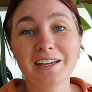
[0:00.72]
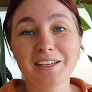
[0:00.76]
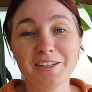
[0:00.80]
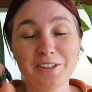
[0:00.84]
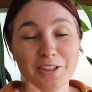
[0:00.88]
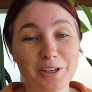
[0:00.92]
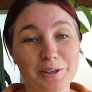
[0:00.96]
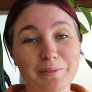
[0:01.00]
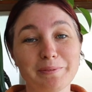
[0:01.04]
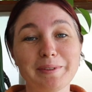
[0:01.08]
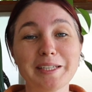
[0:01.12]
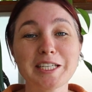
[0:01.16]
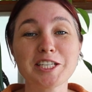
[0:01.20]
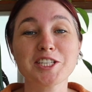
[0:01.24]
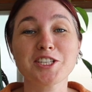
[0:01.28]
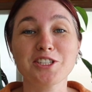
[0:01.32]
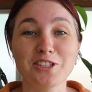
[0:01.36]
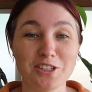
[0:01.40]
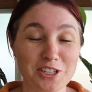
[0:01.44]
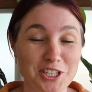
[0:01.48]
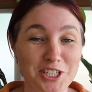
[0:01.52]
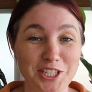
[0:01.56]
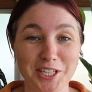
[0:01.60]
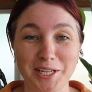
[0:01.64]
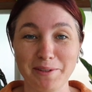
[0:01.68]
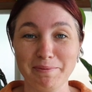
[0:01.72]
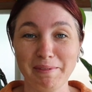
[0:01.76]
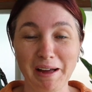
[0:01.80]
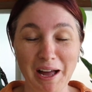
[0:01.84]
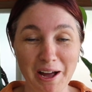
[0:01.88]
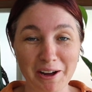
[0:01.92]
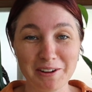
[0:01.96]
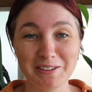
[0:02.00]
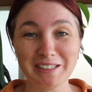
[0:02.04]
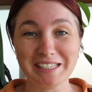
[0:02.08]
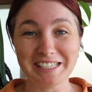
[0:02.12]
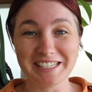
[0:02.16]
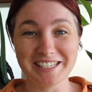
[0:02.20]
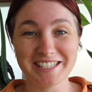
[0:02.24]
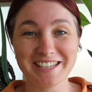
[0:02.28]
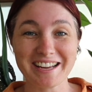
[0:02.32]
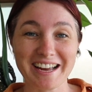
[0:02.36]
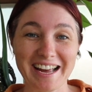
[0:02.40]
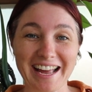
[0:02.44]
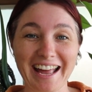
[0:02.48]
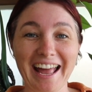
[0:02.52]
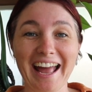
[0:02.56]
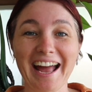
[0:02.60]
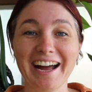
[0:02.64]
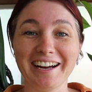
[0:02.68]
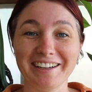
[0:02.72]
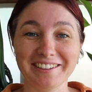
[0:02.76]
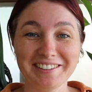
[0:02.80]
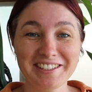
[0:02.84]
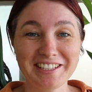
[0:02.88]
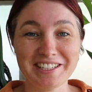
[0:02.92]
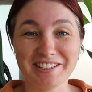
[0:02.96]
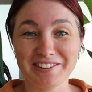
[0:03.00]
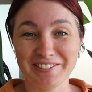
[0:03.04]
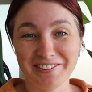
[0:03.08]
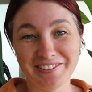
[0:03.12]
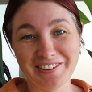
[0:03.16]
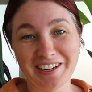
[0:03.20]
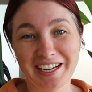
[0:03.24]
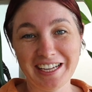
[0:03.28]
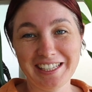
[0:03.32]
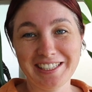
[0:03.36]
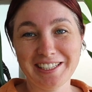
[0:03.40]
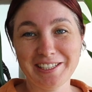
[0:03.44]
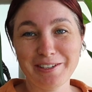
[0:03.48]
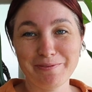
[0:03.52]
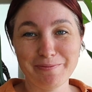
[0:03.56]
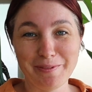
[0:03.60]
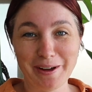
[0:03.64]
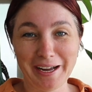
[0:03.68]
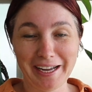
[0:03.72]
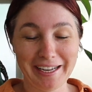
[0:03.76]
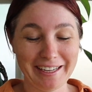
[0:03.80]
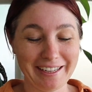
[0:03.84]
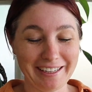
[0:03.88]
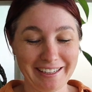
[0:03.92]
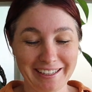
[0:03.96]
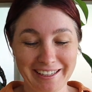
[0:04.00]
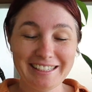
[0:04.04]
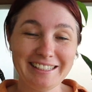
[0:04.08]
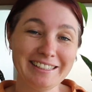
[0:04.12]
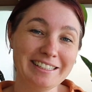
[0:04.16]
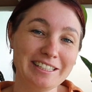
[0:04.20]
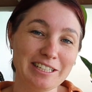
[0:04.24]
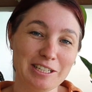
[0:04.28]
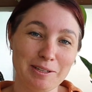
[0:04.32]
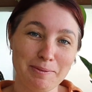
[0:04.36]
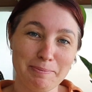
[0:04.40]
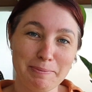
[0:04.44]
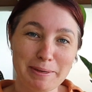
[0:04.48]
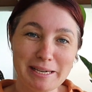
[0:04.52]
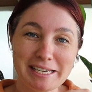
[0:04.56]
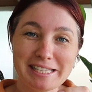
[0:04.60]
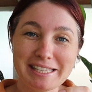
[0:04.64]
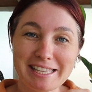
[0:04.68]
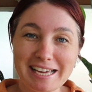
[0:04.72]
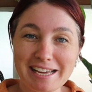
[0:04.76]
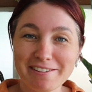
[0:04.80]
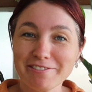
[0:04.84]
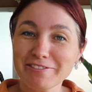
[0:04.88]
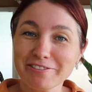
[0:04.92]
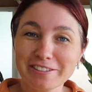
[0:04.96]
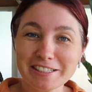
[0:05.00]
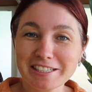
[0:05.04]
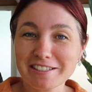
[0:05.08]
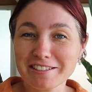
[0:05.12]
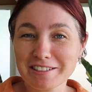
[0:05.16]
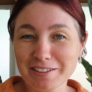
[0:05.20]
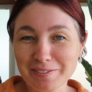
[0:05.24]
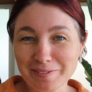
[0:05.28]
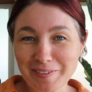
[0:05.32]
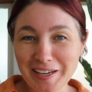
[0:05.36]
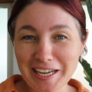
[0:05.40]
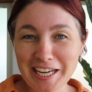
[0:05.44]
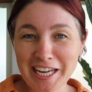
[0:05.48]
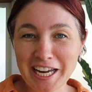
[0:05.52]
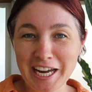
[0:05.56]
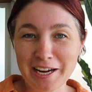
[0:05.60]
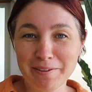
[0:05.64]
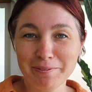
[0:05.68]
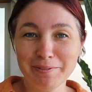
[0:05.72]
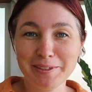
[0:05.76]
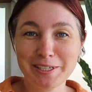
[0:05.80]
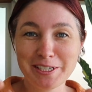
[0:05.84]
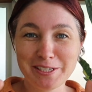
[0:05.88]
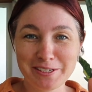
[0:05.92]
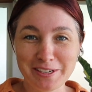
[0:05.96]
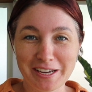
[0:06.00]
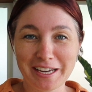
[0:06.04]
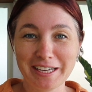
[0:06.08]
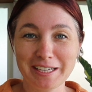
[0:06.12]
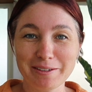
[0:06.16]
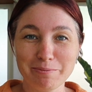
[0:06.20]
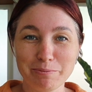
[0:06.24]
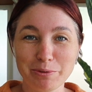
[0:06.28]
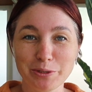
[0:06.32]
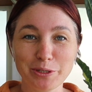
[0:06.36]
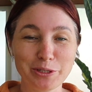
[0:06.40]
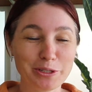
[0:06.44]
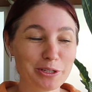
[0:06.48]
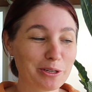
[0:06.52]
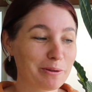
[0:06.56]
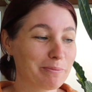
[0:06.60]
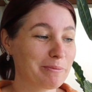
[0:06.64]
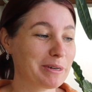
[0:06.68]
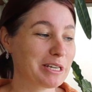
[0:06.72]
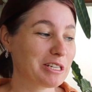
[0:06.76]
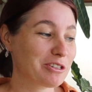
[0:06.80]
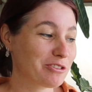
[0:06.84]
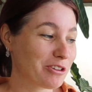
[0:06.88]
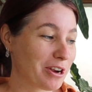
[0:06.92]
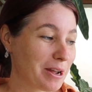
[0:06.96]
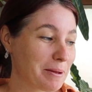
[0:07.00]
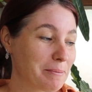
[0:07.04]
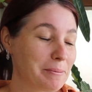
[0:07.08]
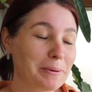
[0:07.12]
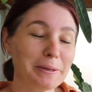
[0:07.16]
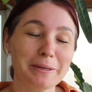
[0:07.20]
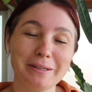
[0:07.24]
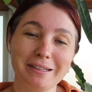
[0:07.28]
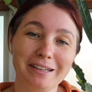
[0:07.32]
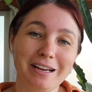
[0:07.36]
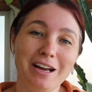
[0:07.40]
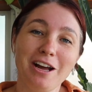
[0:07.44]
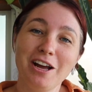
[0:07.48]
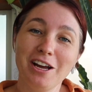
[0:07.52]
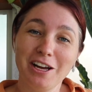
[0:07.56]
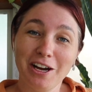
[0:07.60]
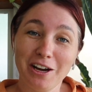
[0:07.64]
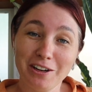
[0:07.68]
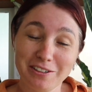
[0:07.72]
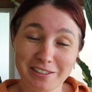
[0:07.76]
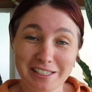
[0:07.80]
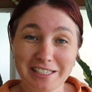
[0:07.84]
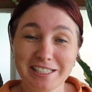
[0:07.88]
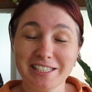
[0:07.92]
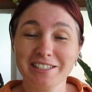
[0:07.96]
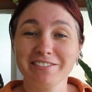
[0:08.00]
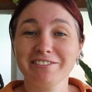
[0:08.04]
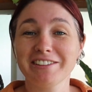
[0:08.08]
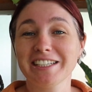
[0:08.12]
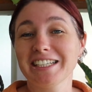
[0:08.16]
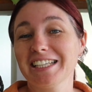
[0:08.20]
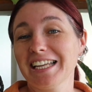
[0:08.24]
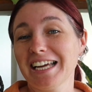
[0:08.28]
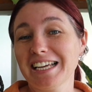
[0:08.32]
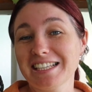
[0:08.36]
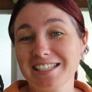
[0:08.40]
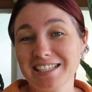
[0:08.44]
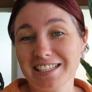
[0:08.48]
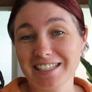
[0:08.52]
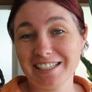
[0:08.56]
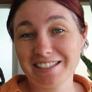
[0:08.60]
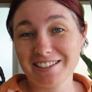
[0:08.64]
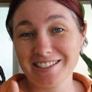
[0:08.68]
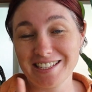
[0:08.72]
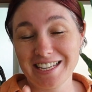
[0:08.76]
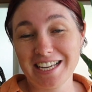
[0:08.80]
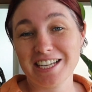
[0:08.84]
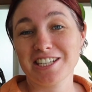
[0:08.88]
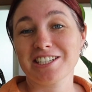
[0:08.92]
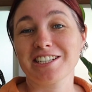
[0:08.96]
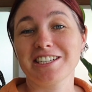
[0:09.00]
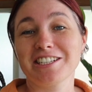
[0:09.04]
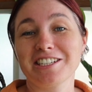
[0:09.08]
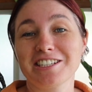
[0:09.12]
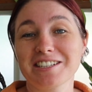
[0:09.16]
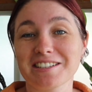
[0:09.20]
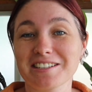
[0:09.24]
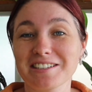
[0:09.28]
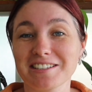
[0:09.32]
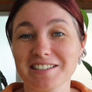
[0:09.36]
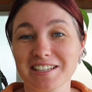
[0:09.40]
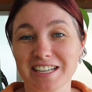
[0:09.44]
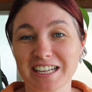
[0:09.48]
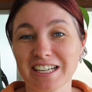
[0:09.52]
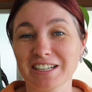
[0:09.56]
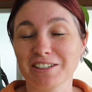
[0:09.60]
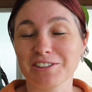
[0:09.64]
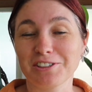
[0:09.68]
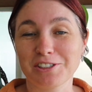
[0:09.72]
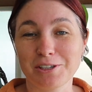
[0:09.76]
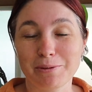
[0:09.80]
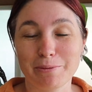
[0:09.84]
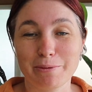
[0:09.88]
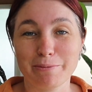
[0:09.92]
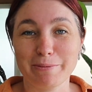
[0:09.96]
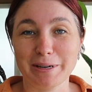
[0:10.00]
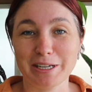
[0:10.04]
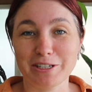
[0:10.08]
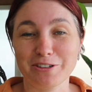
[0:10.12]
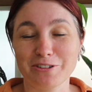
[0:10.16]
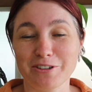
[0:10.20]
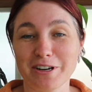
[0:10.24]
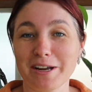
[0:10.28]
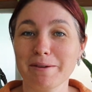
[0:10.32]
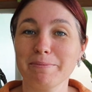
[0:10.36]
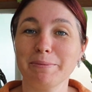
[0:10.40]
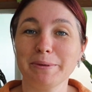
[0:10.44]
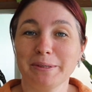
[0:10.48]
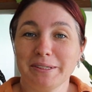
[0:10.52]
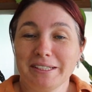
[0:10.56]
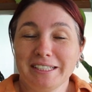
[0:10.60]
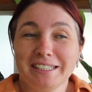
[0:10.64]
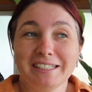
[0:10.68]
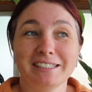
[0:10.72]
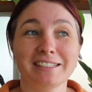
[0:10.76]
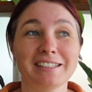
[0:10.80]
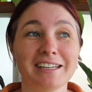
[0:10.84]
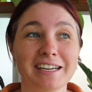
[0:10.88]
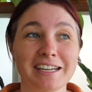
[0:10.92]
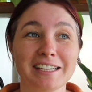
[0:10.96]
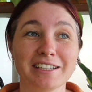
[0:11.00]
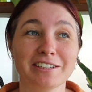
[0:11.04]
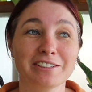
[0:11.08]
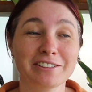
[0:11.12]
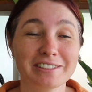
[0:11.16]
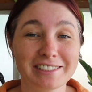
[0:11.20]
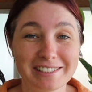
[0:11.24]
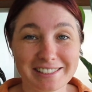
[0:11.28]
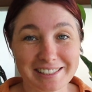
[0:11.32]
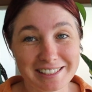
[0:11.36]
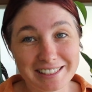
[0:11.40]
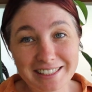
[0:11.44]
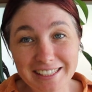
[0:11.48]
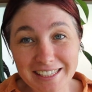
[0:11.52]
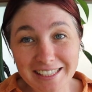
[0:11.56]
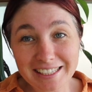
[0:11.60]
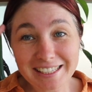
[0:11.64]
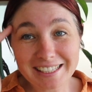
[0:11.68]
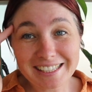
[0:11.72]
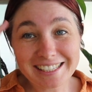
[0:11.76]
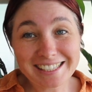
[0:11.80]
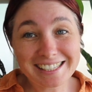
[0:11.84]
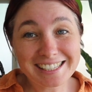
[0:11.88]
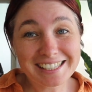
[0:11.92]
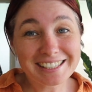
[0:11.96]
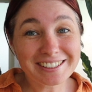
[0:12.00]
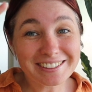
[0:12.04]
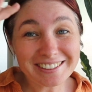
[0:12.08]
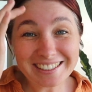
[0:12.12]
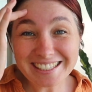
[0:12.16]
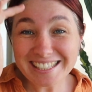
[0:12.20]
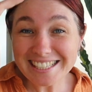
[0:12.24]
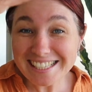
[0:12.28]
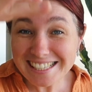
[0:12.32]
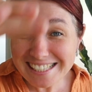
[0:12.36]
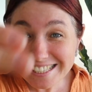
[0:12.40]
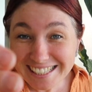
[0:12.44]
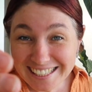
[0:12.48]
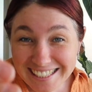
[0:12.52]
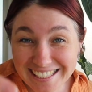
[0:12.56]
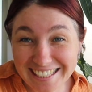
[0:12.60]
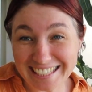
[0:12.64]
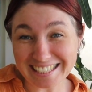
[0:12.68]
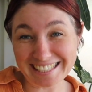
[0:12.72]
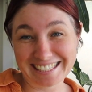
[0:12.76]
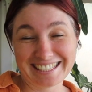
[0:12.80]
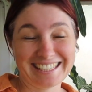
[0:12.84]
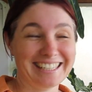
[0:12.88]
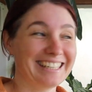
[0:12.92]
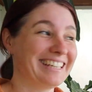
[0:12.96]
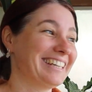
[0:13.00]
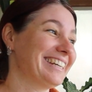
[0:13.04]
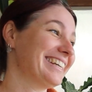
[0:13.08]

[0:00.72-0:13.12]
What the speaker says: Not me searching my whole entire house to find my little bit that fits on my camera so I can put it on my tripod, only to realize that it is actually just sitting on top of my tripod and I couldn't see it.